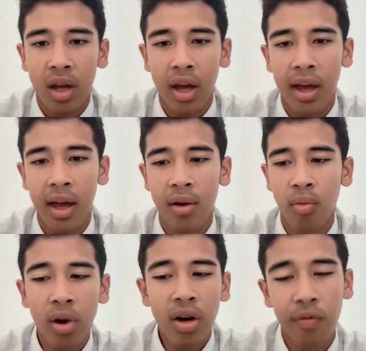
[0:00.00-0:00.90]

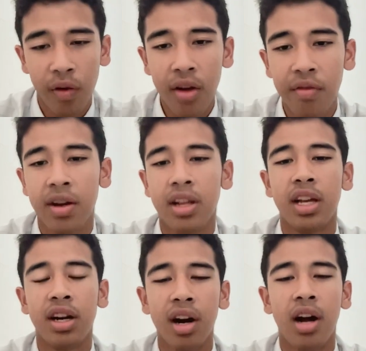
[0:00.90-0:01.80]
And when the flood
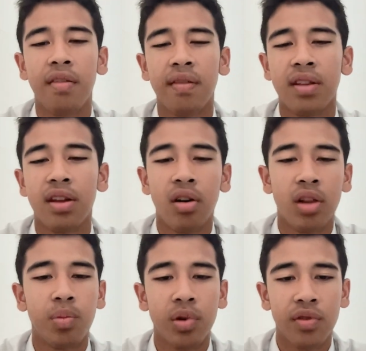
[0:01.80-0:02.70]
finally arrived,
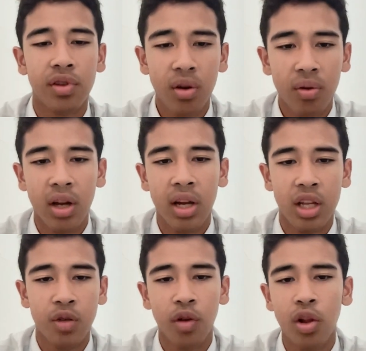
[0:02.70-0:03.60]
only Prophet Noah and
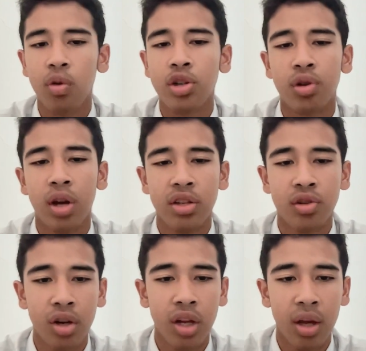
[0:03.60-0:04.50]
his followers who had
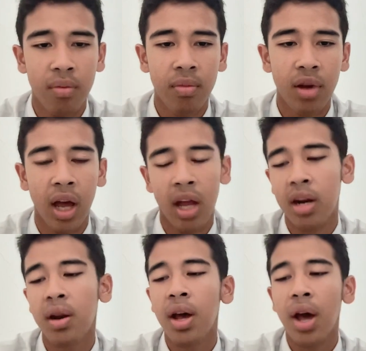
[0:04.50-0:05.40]
joined him and
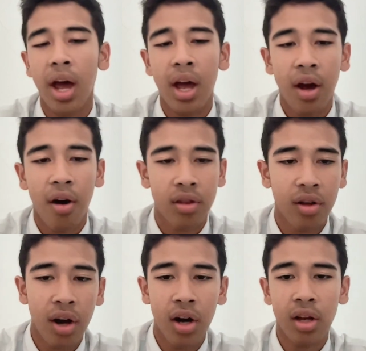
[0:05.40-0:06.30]
on
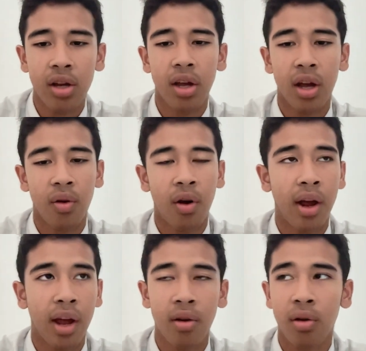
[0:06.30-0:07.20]
the ark,
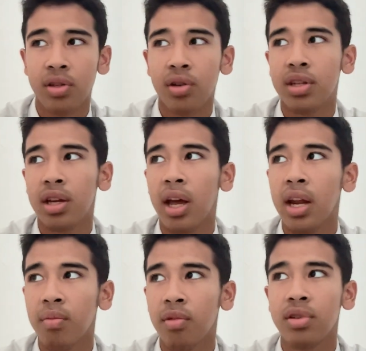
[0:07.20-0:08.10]
and also some
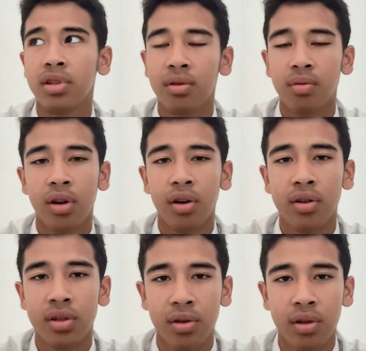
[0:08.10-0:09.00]
animals who were
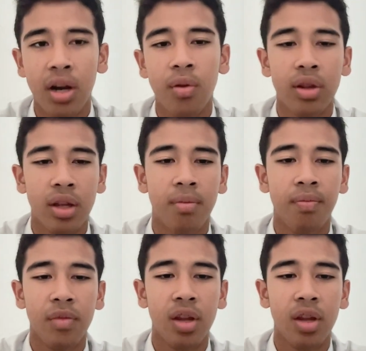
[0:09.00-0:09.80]
also there with him,